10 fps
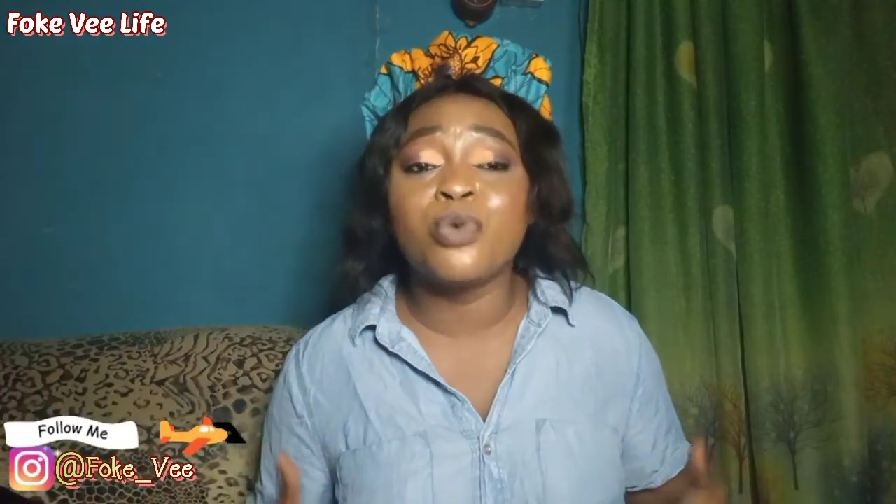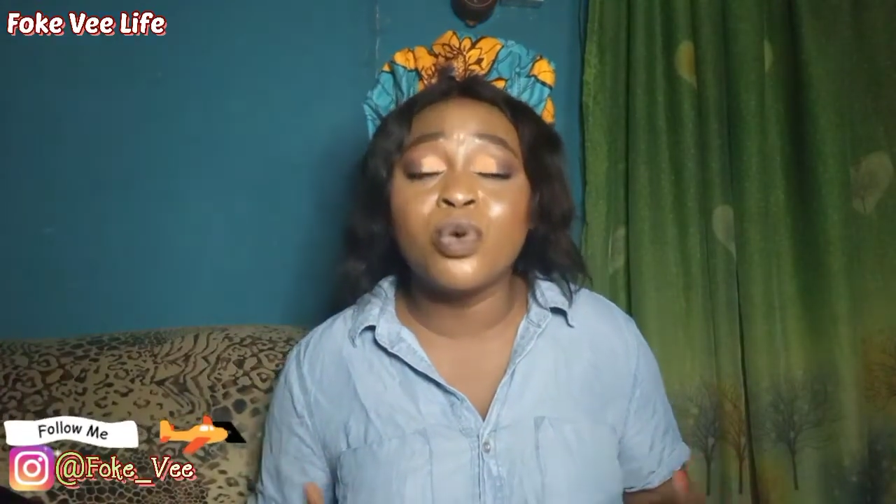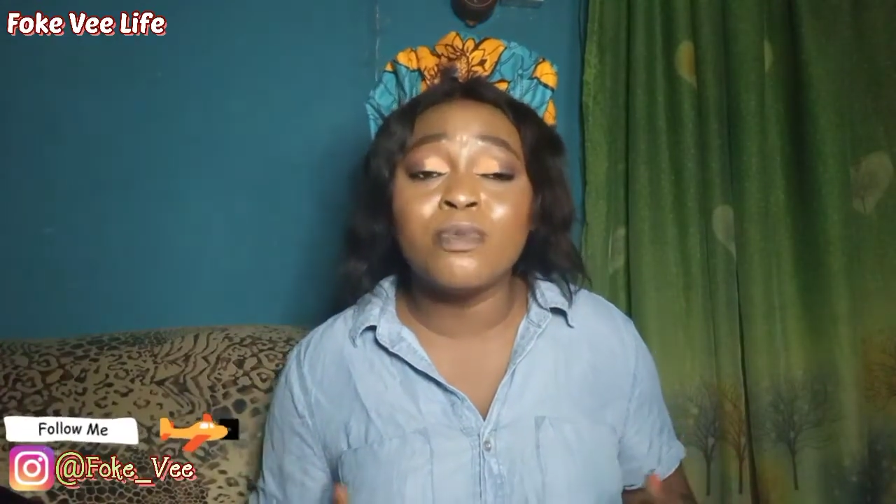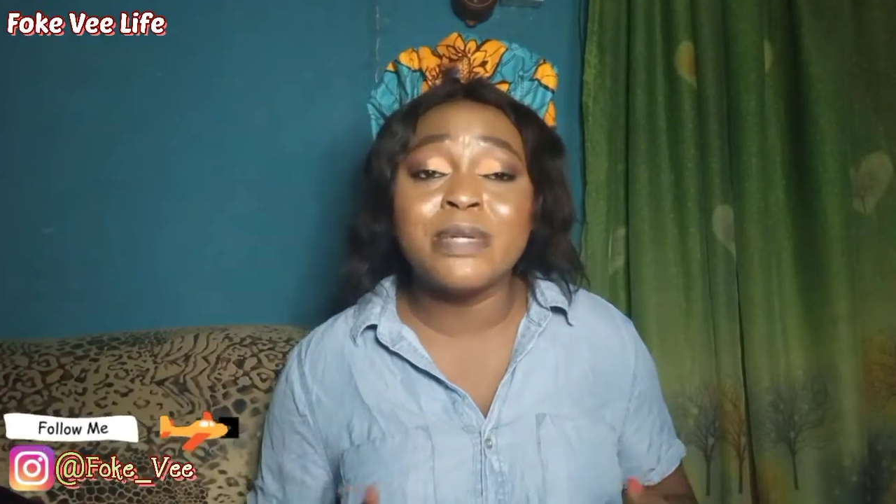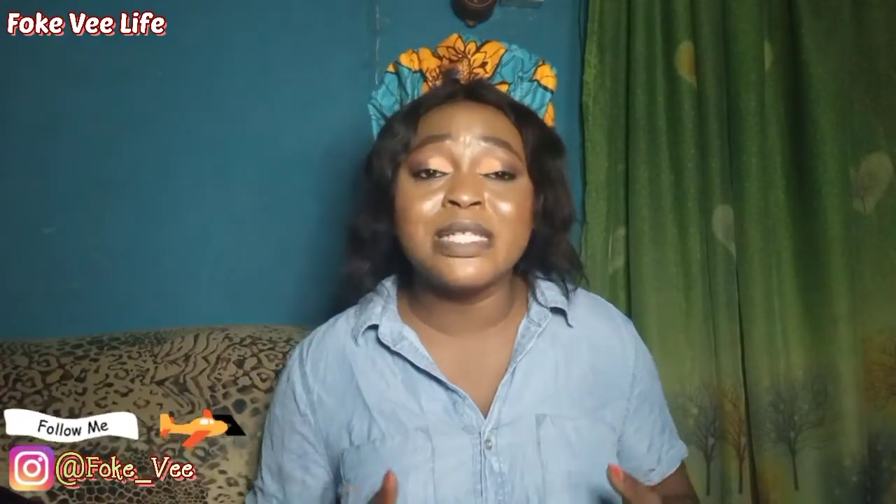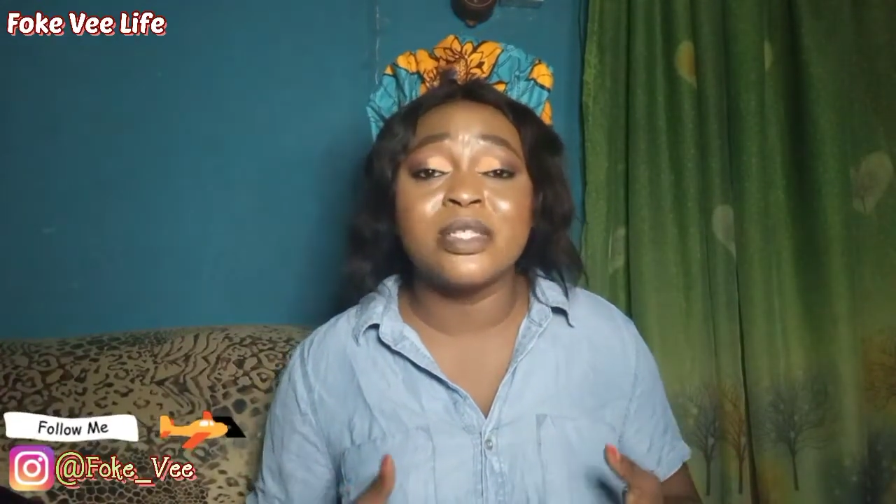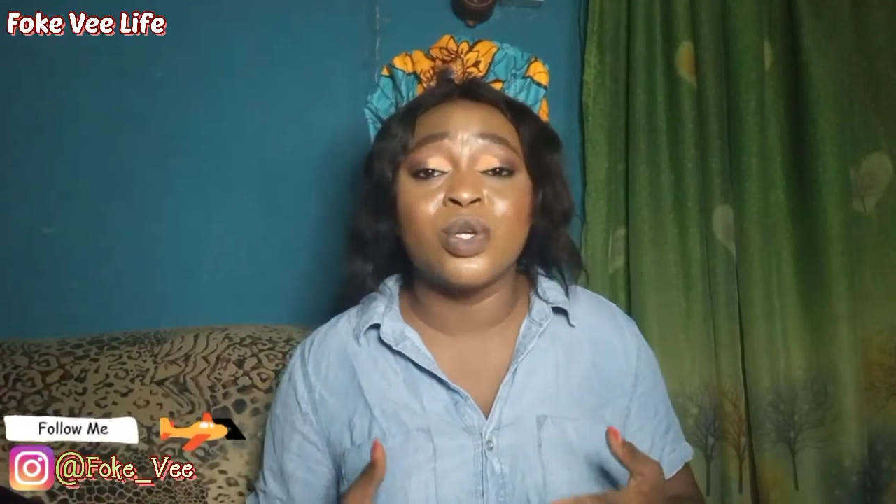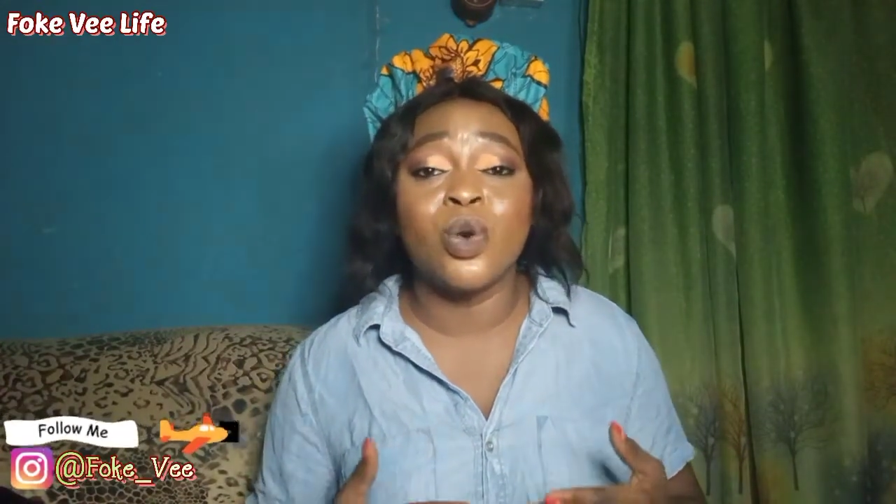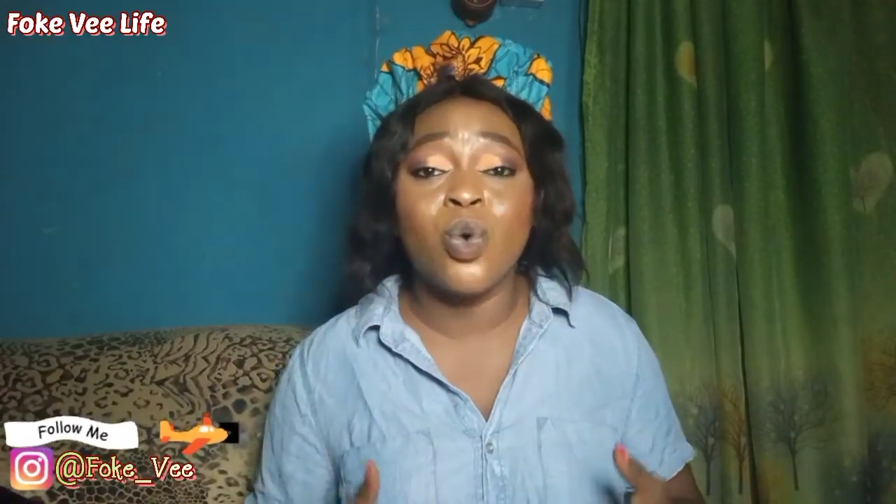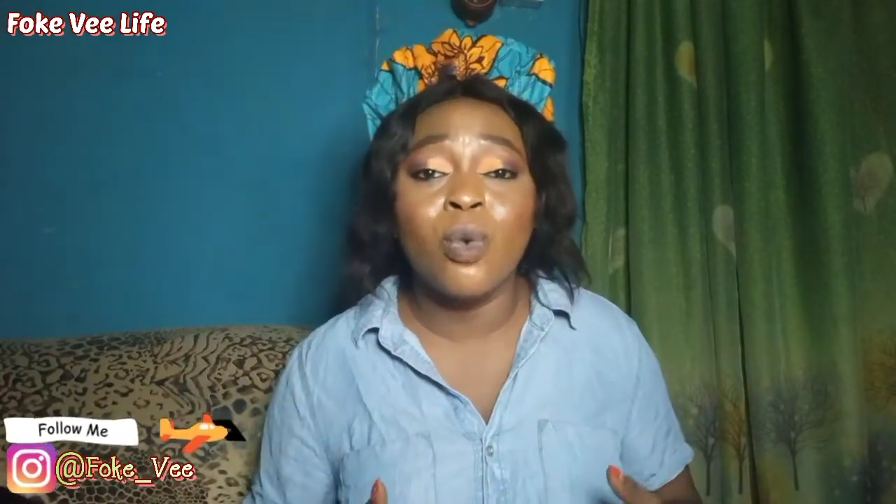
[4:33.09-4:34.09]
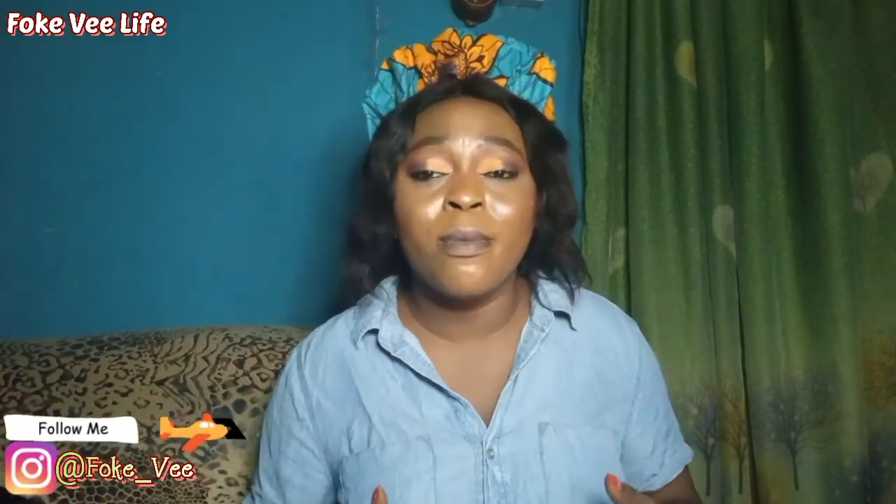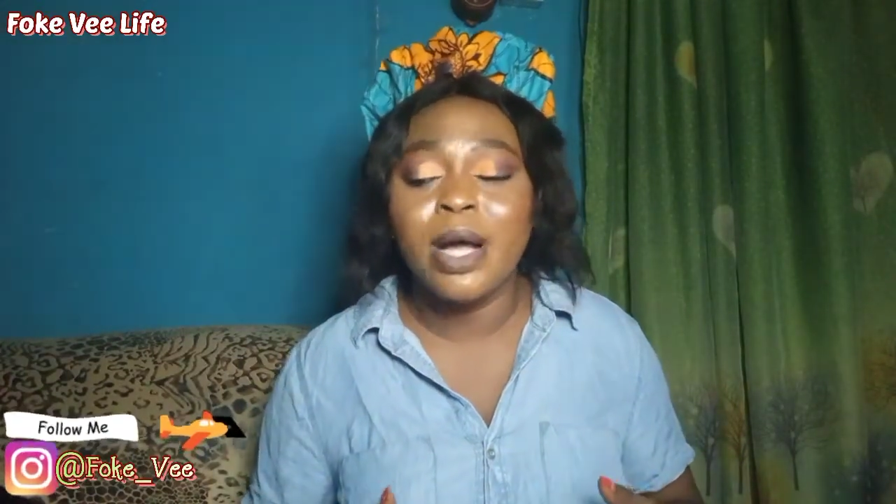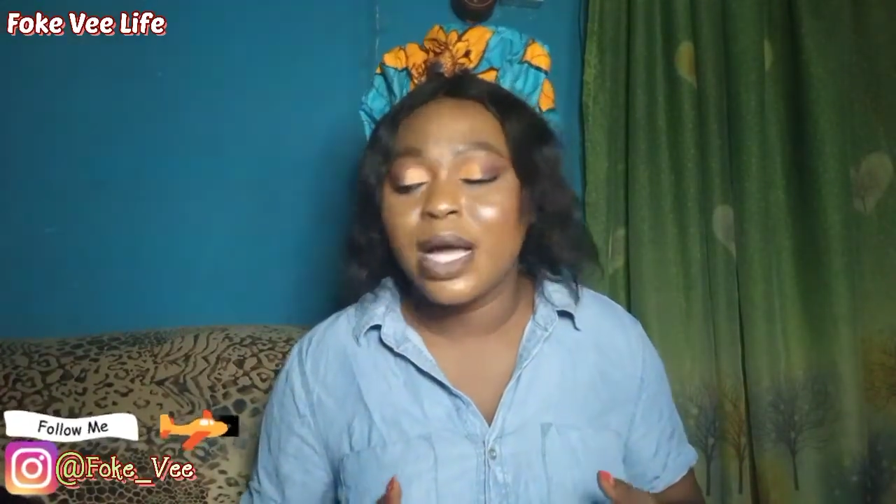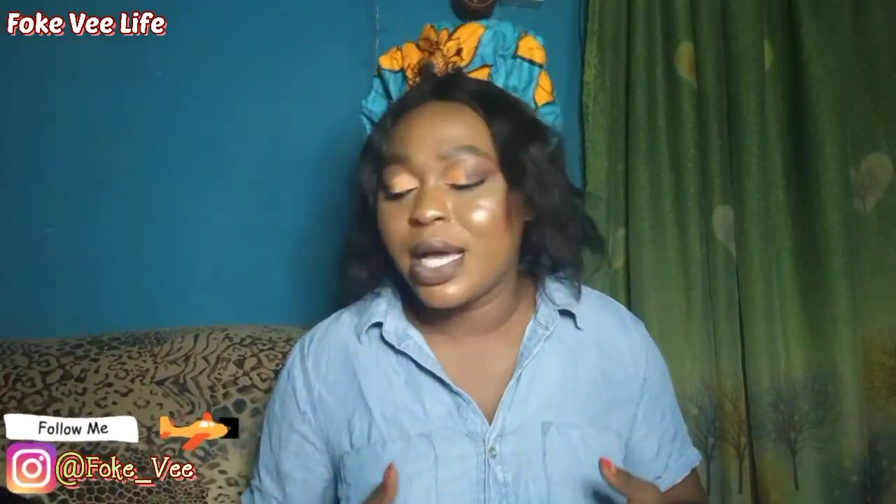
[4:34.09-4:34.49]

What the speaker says: broken plates in your home,